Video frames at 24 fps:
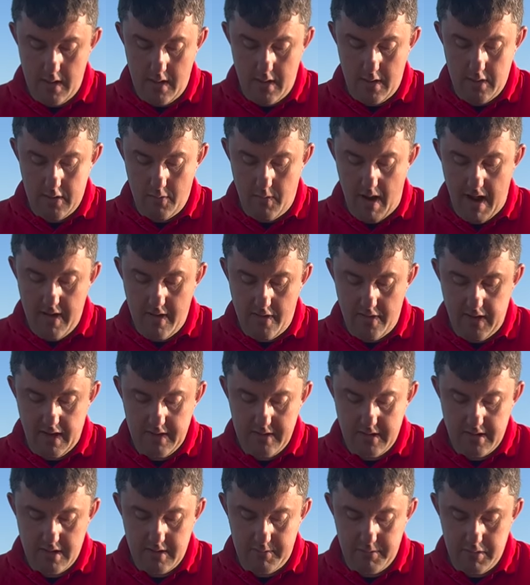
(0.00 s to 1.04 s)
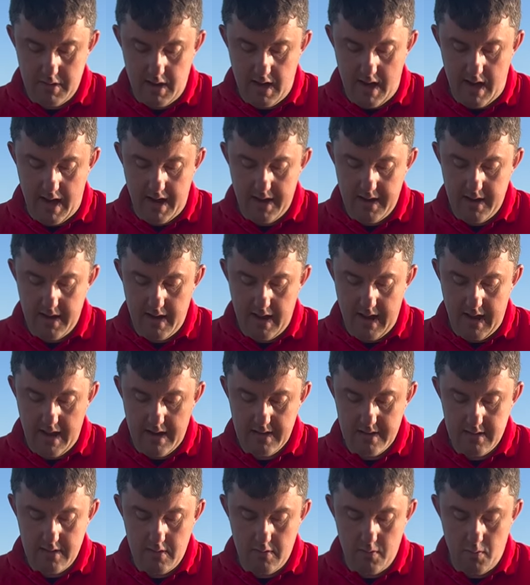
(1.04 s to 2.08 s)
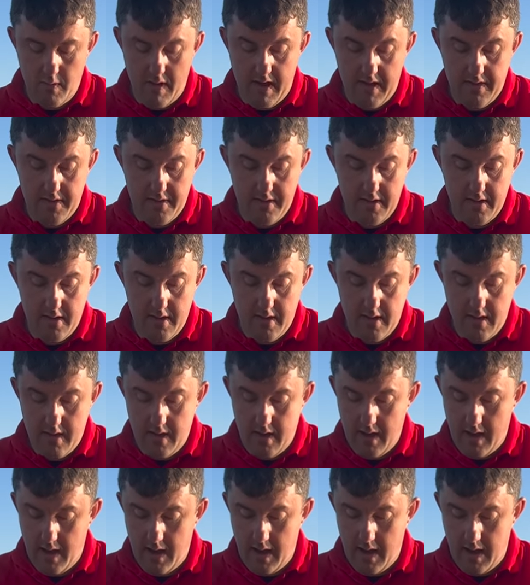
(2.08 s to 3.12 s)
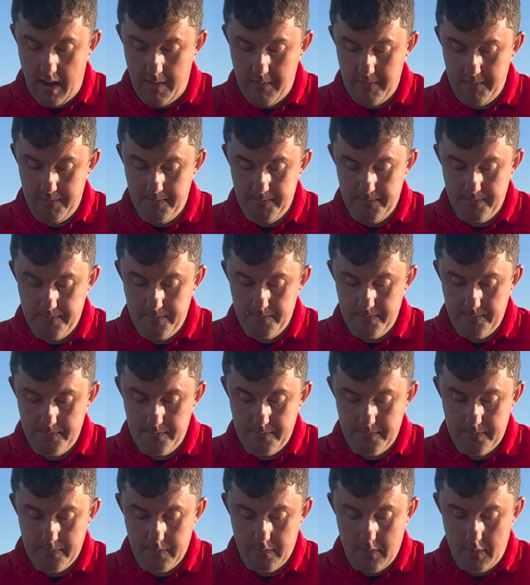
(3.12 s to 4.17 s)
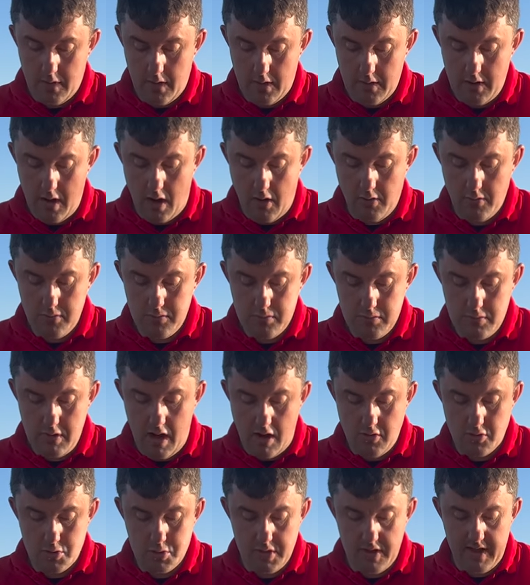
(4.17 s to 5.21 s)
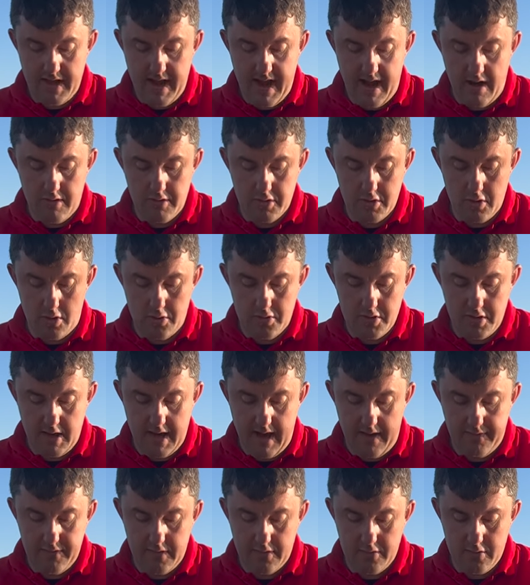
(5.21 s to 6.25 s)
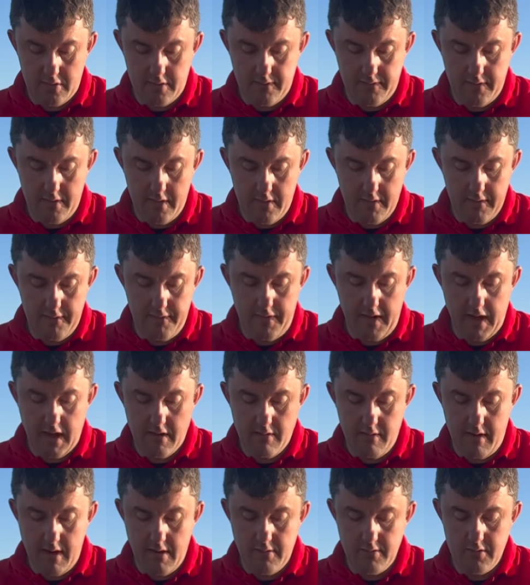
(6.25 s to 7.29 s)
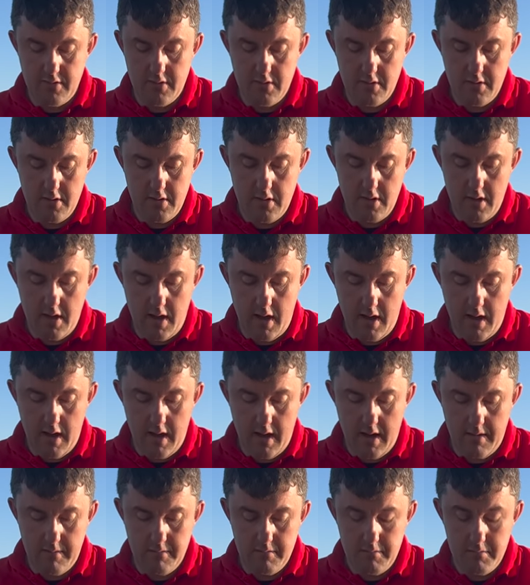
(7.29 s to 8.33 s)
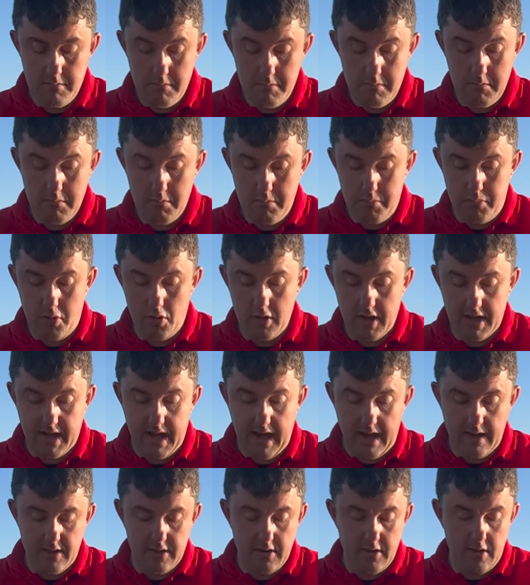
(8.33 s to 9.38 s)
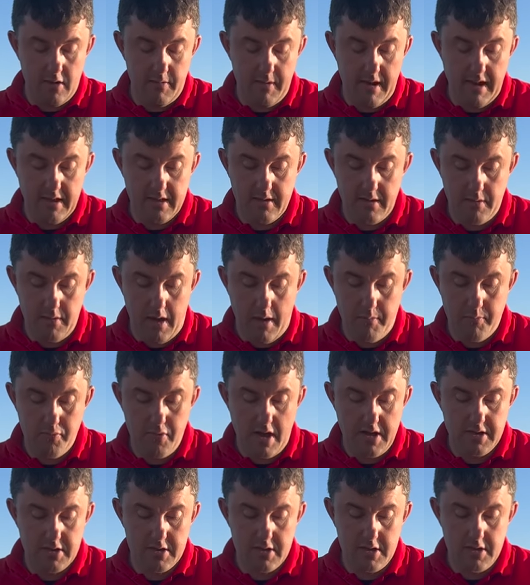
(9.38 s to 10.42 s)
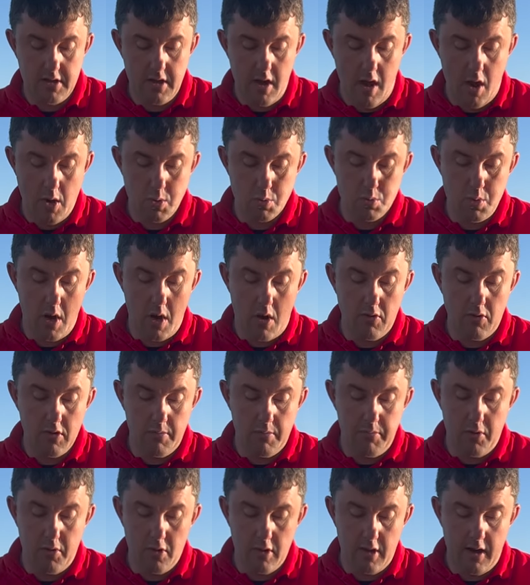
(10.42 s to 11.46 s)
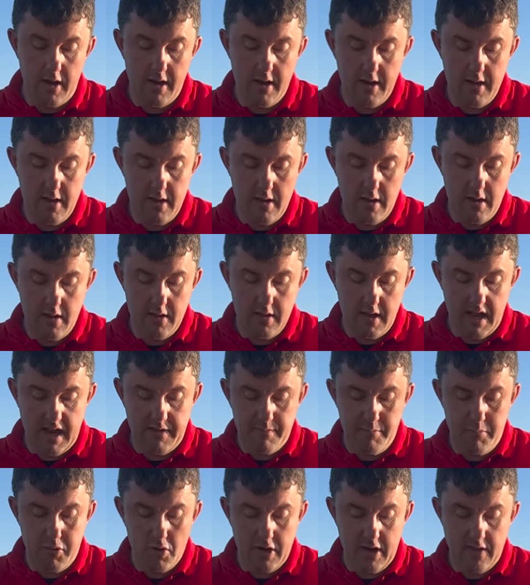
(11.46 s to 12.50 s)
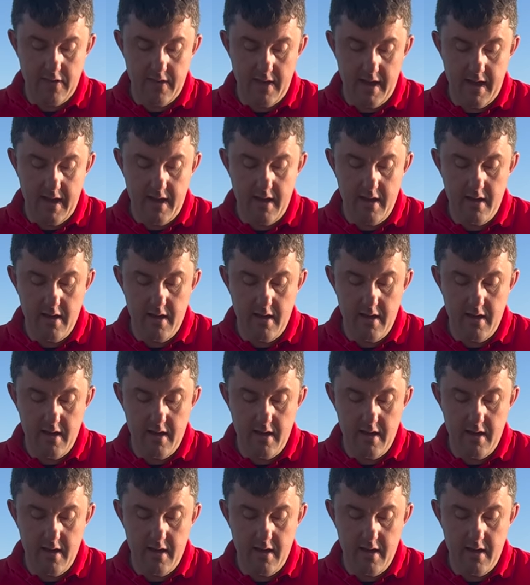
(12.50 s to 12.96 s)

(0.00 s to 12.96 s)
The way that these are supplied is with no drilling out done, so you have to sort of fit your own puller kit to them, and it's a Preston roller puller that I've put in there.